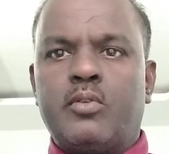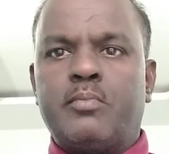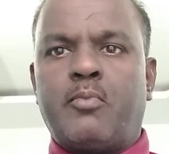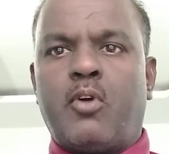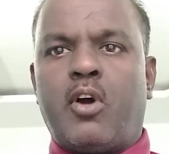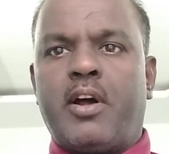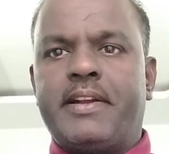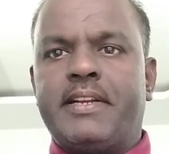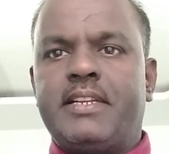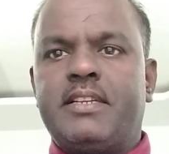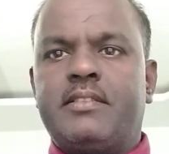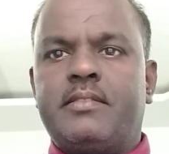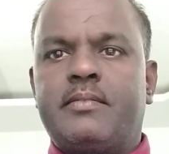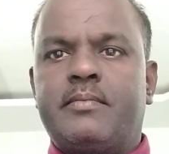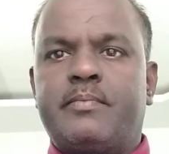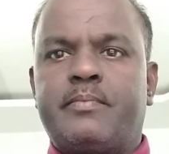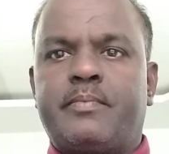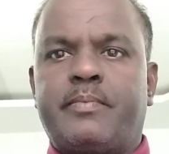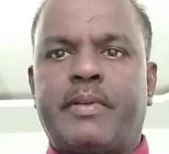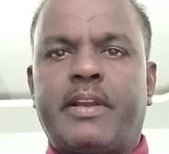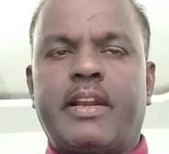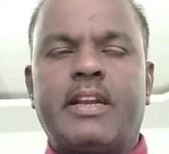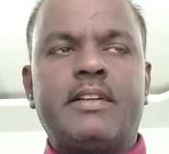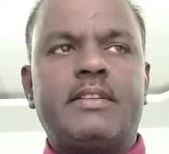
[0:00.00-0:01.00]
morning,
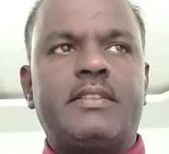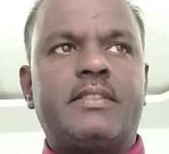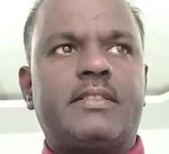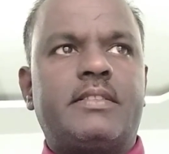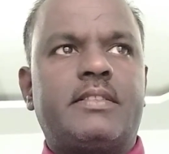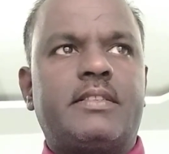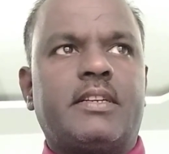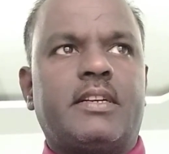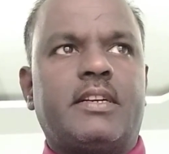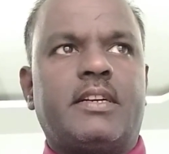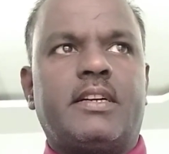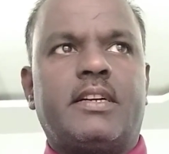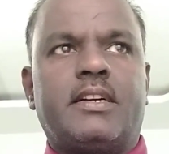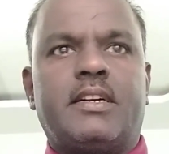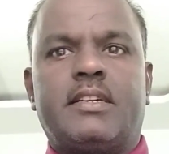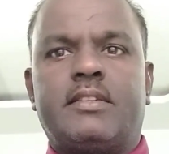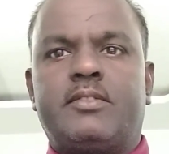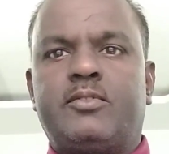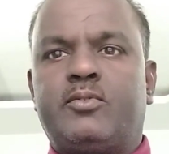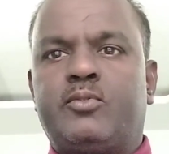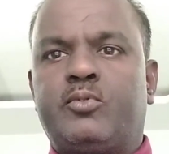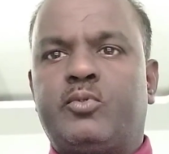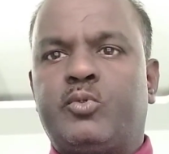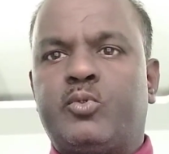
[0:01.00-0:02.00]
friends.
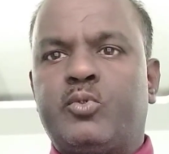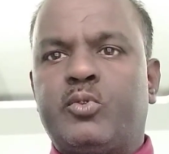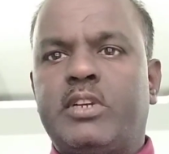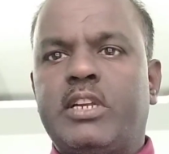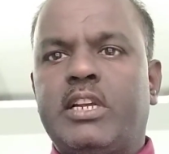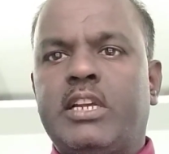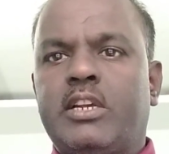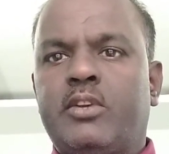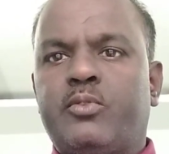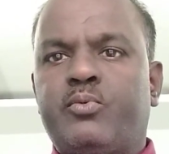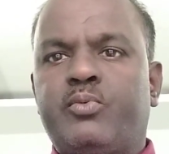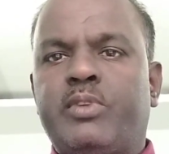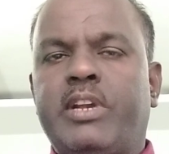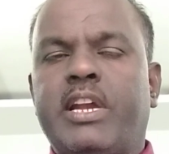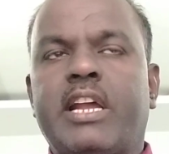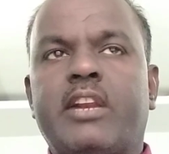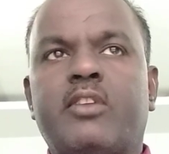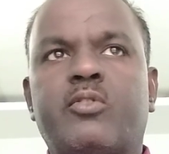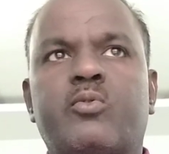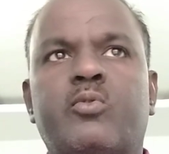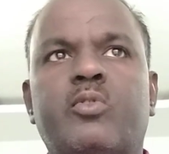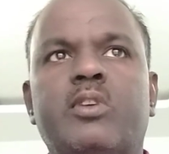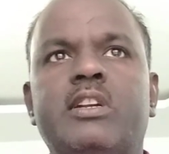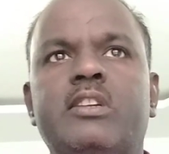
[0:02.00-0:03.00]
Today we
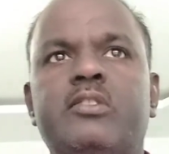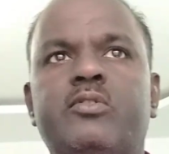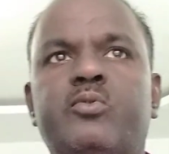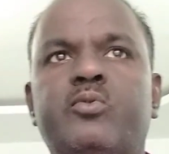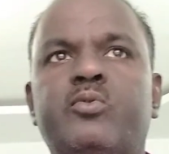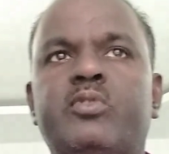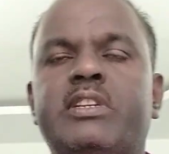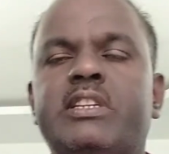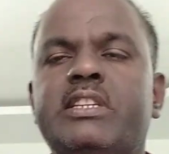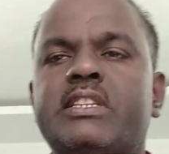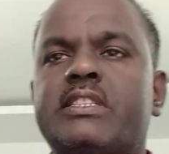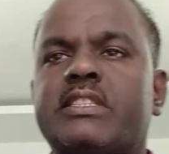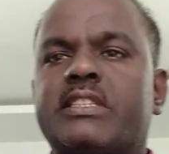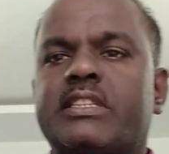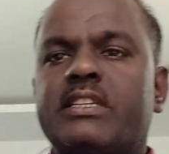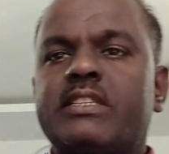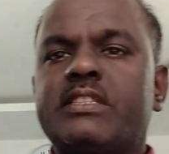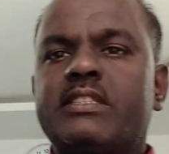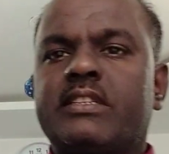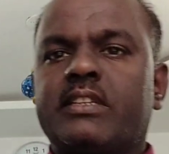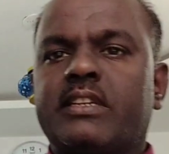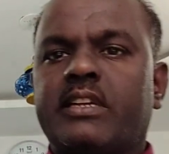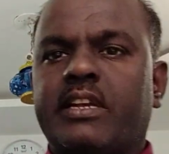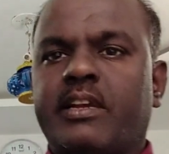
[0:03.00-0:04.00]
are going to
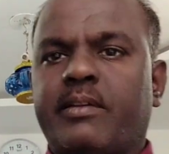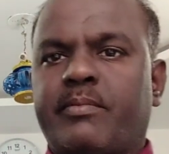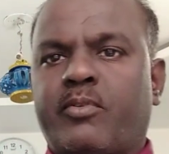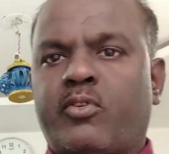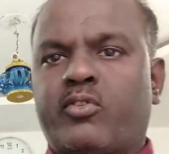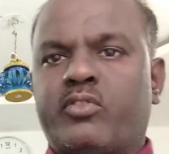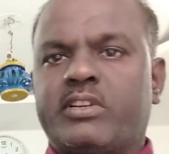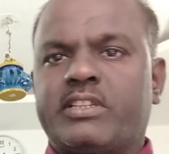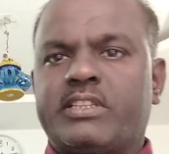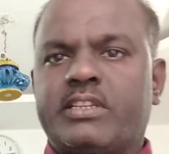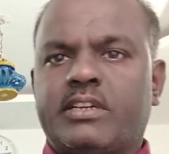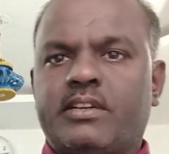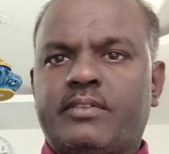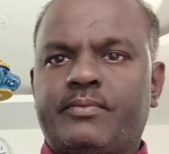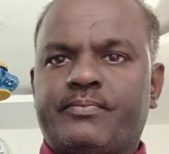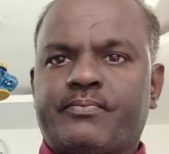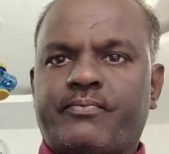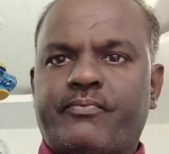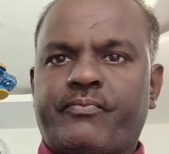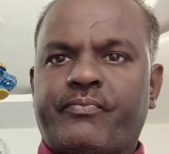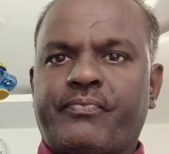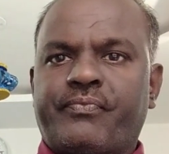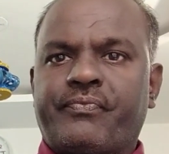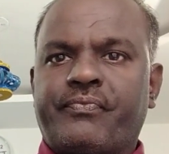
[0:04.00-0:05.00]
discuss about the
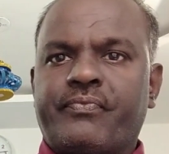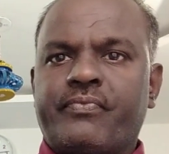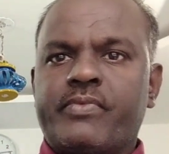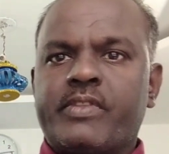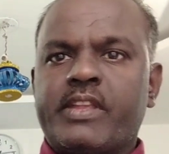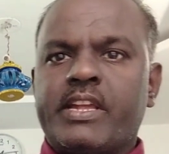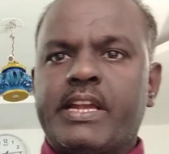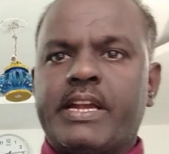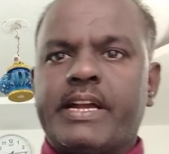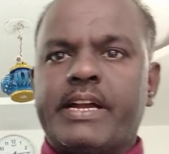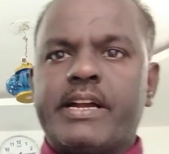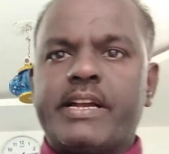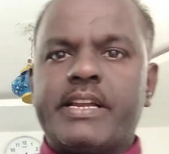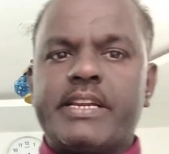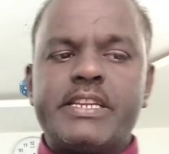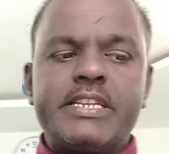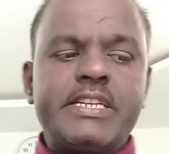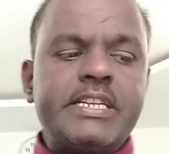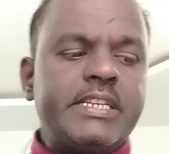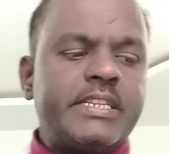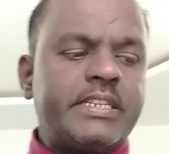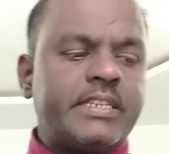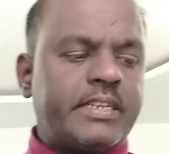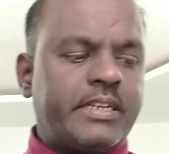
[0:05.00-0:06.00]

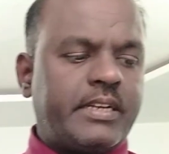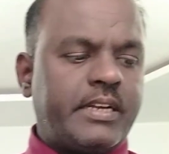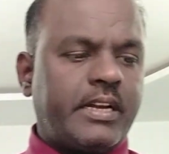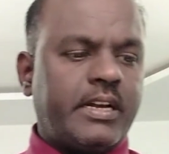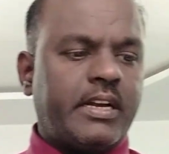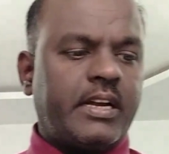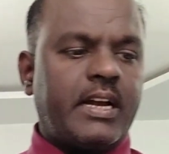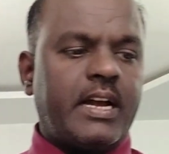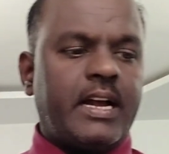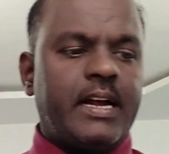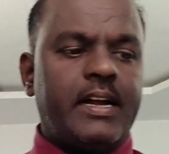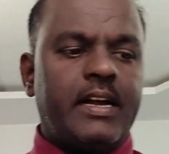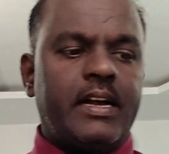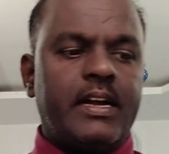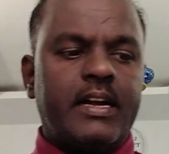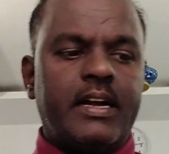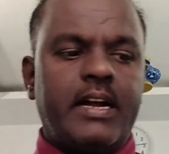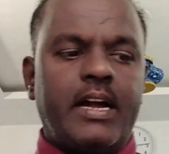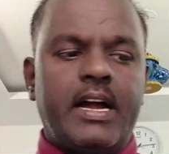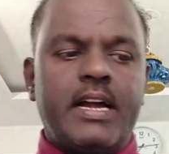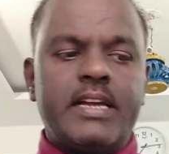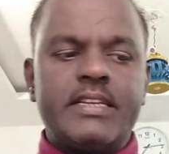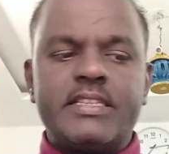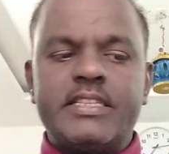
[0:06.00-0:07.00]
risk
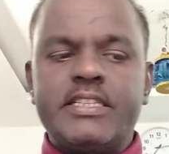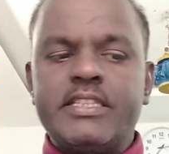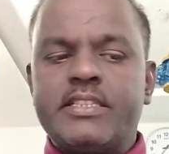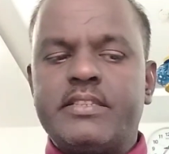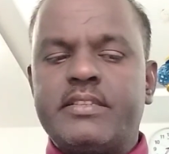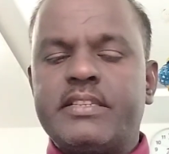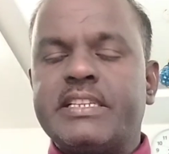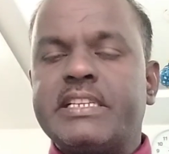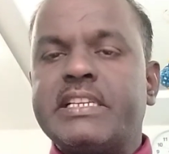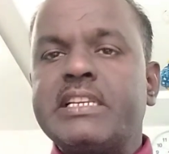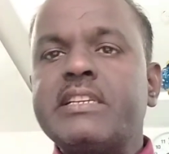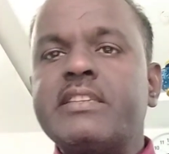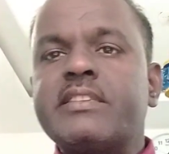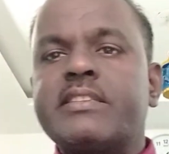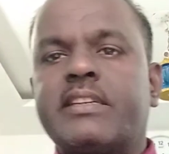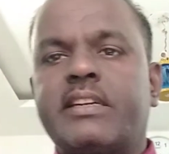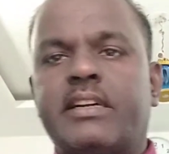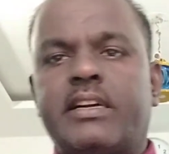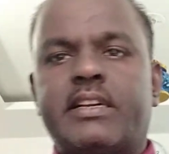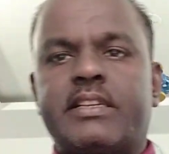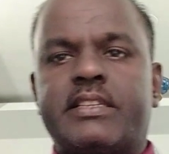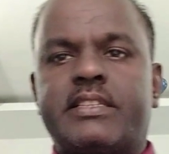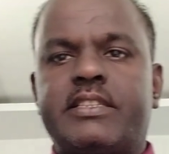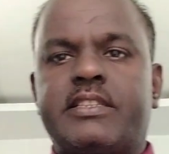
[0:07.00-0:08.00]

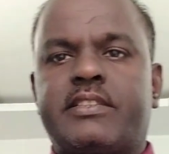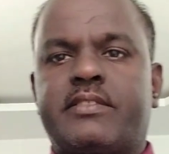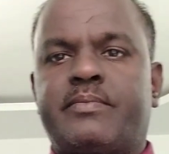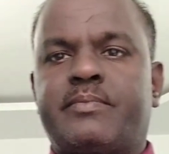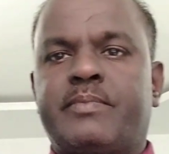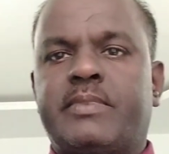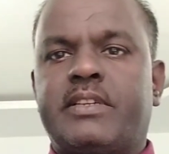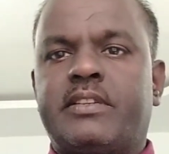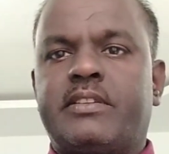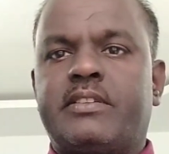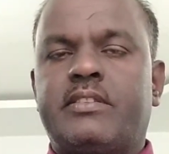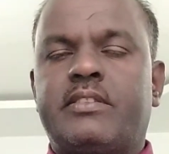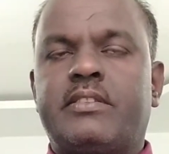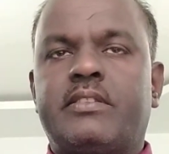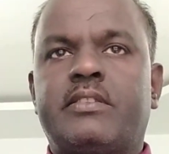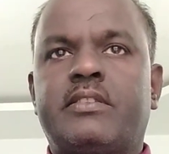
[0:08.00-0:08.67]
assessment.